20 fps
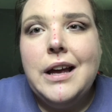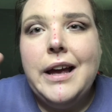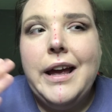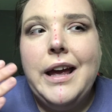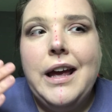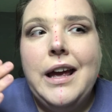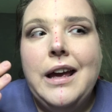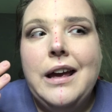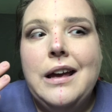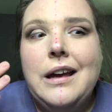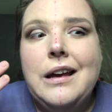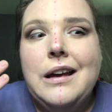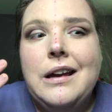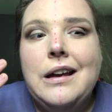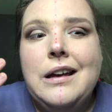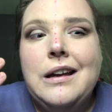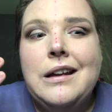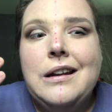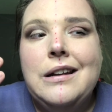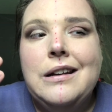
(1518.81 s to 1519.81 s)

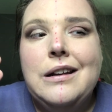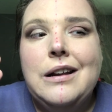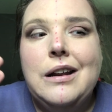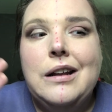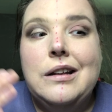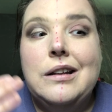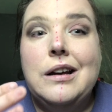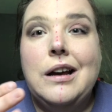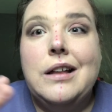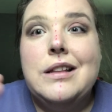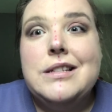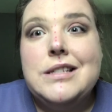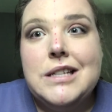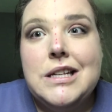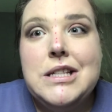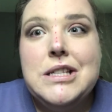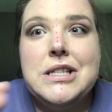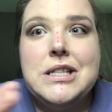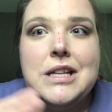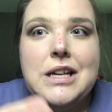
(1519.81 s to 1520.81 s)
And
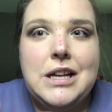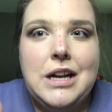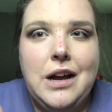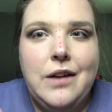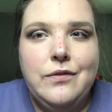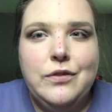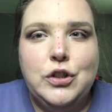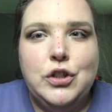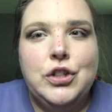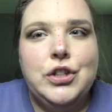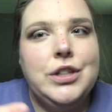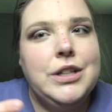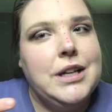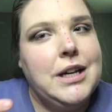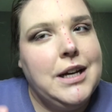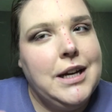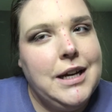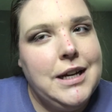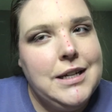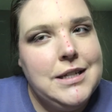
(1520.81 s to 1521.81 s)
since then I've learned
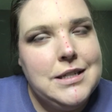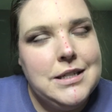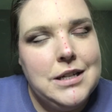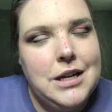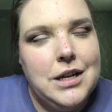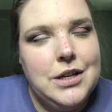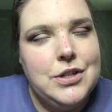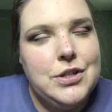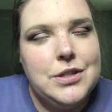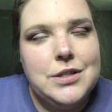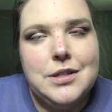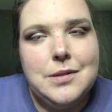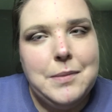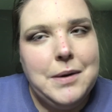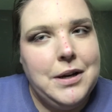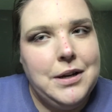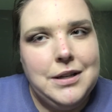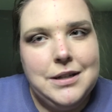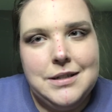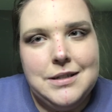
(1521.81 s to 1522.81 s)
it's not just
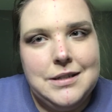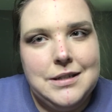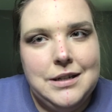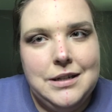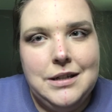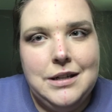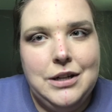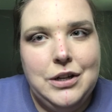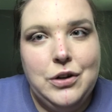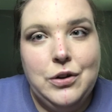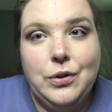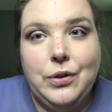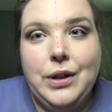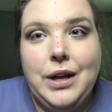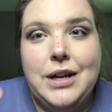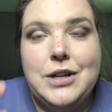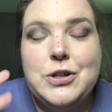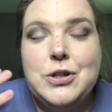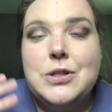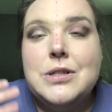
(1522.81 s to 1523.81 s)
about extending your
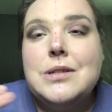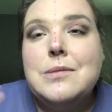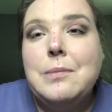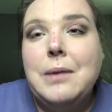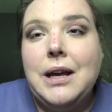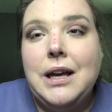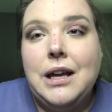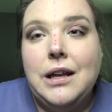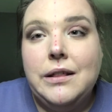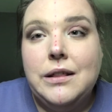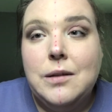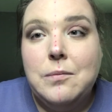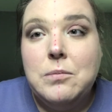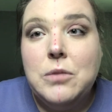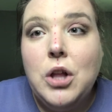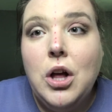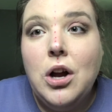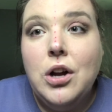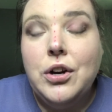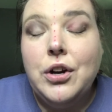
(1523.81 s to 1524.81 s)
lashes and making them
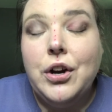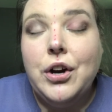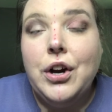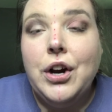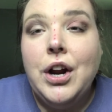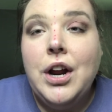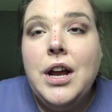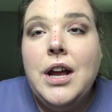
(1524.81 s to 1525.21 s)
longer.